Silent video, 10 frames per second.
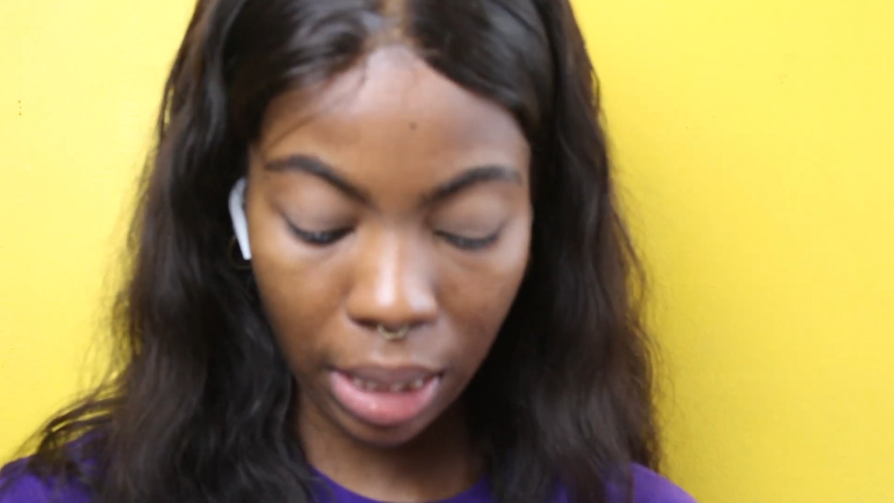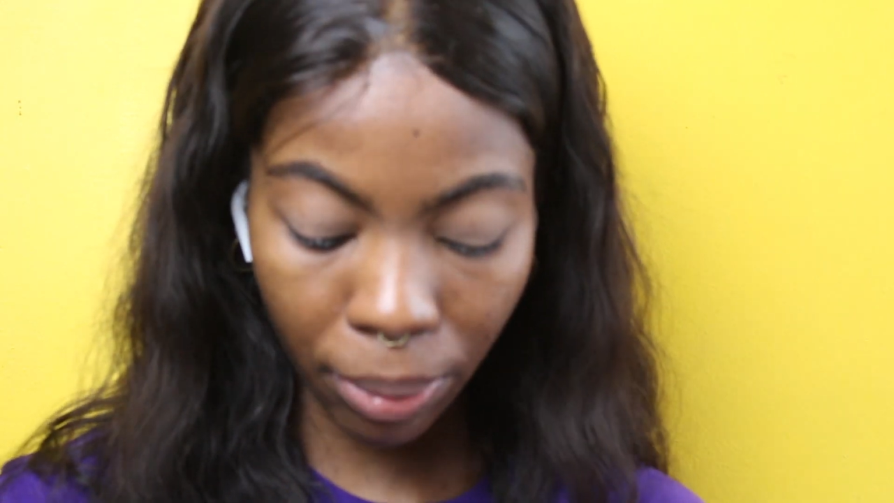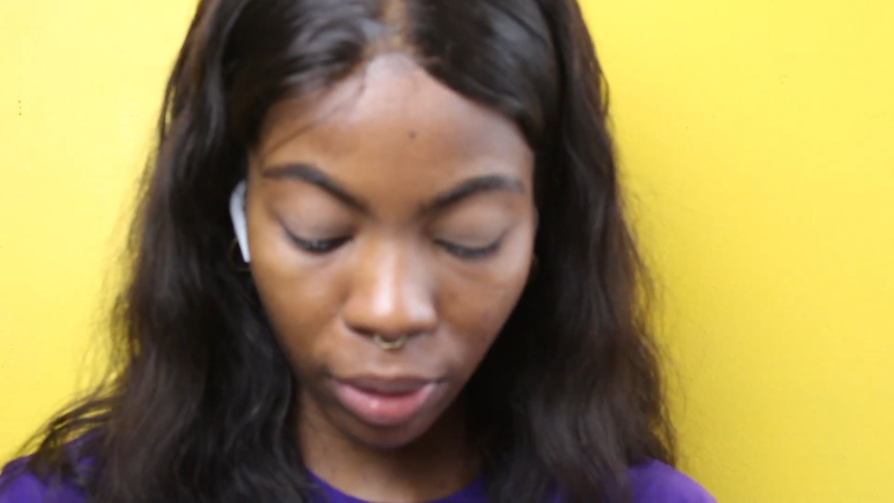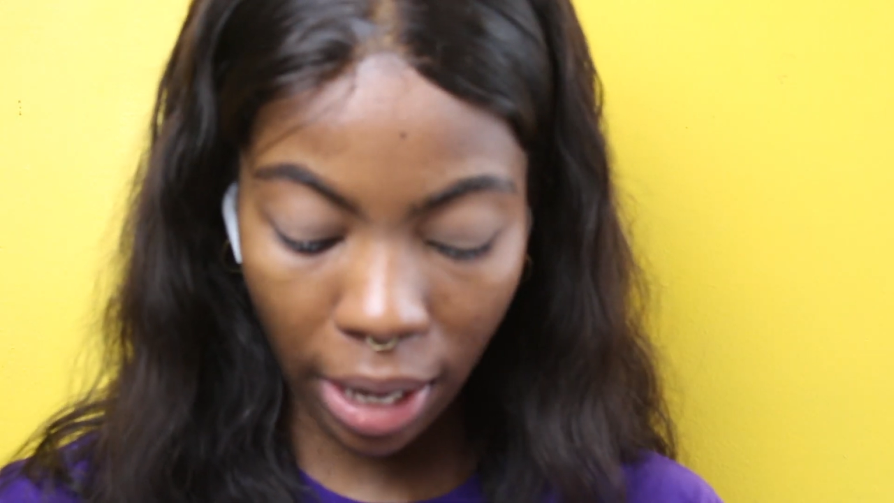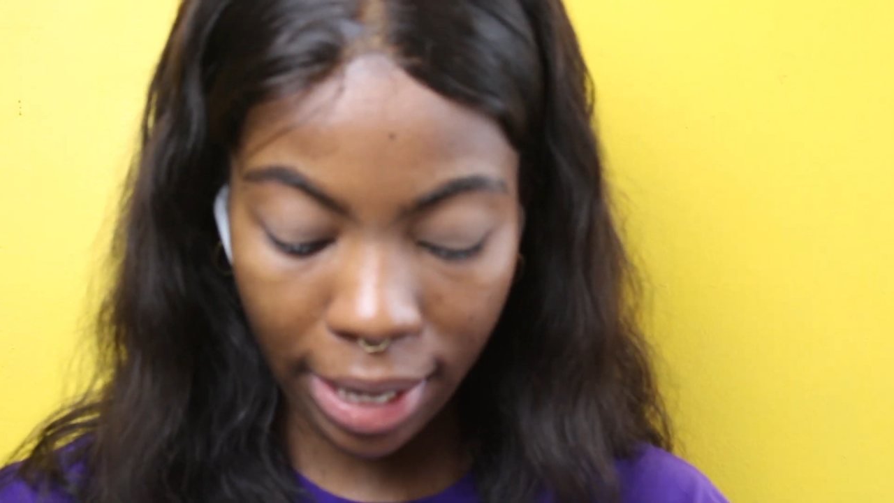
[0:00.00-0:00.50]

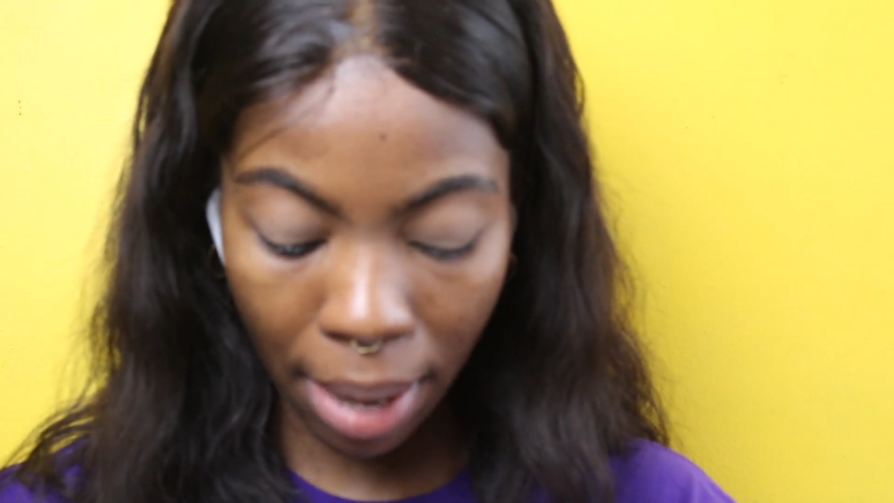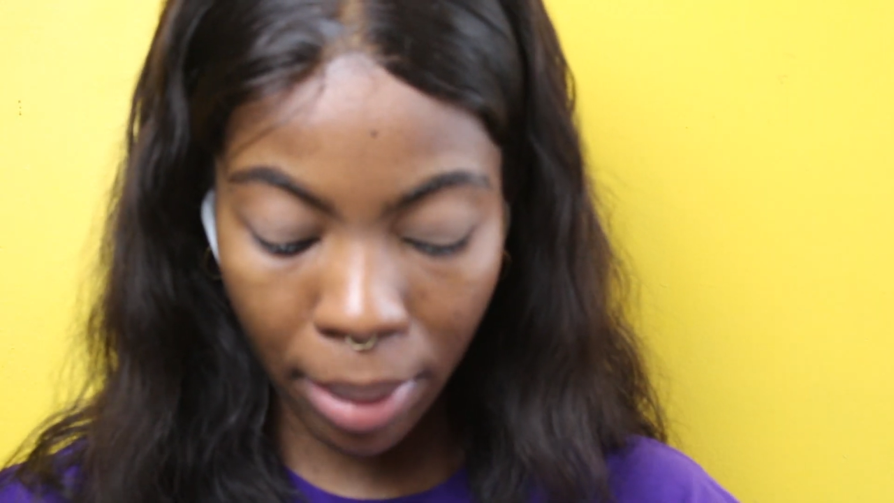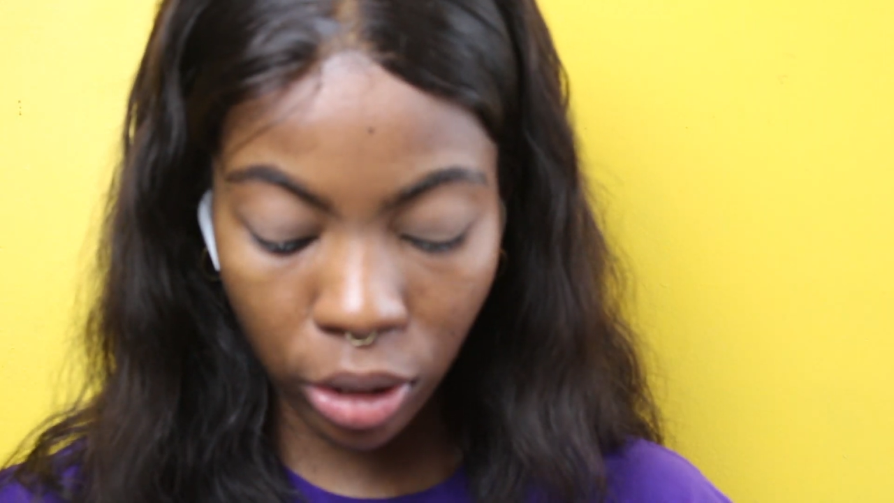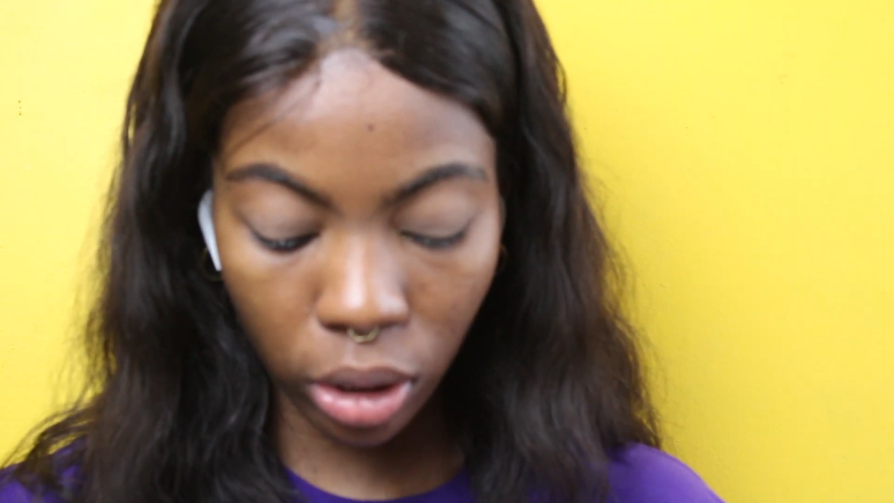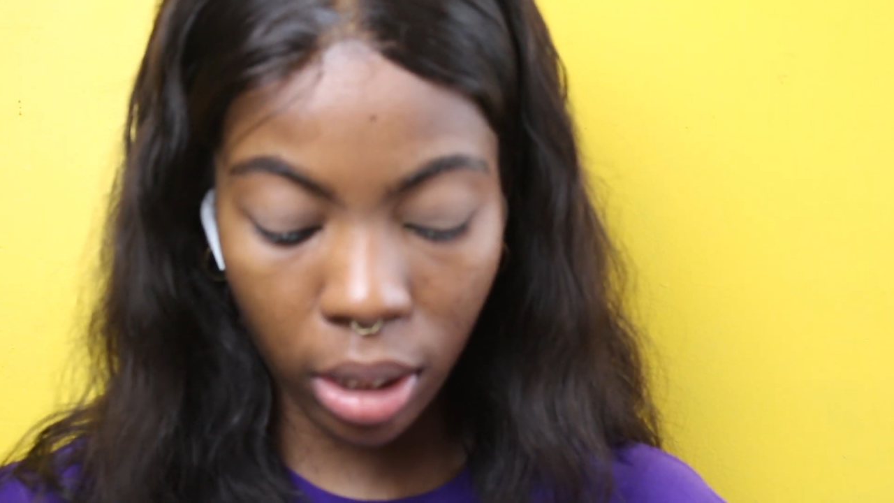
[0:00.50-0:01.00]
depth and
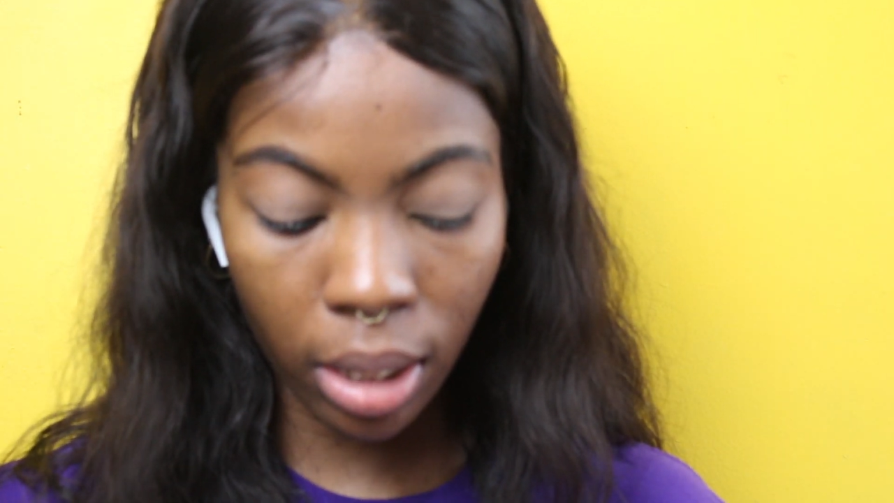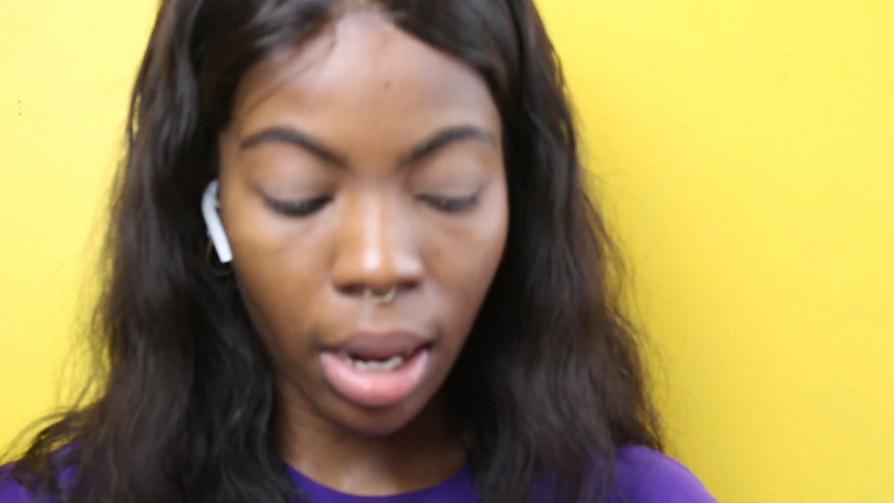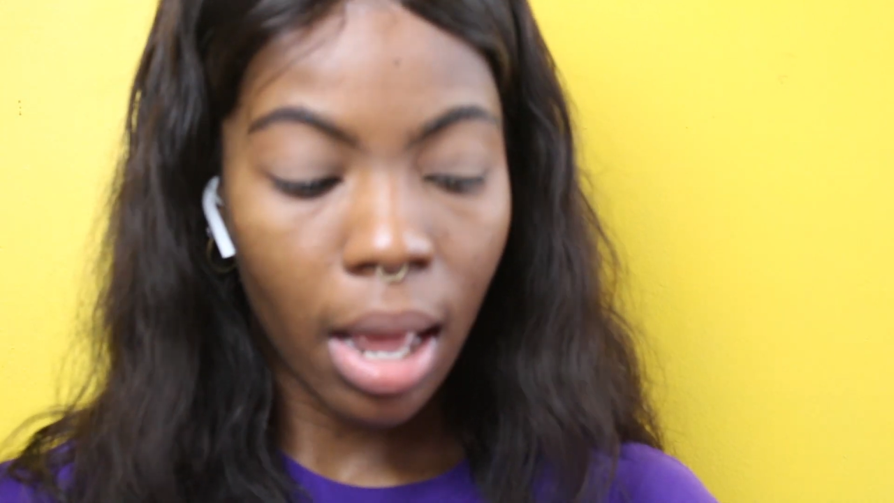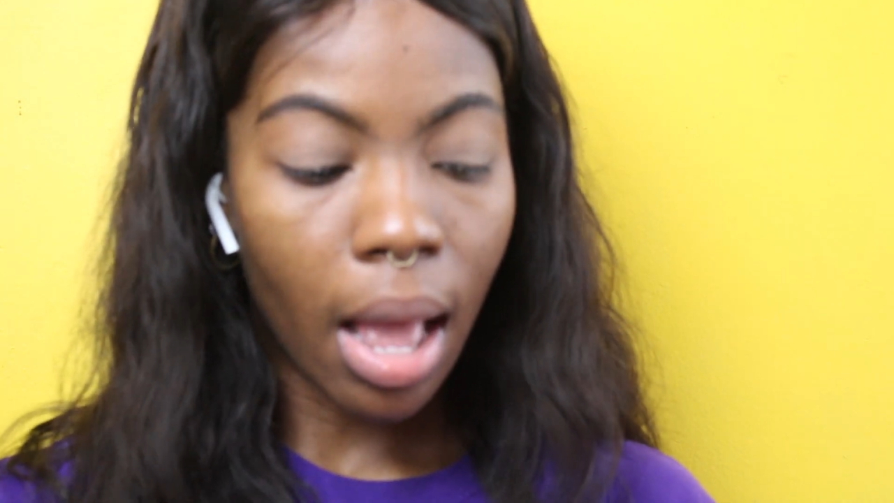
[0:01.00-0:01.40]
dimension,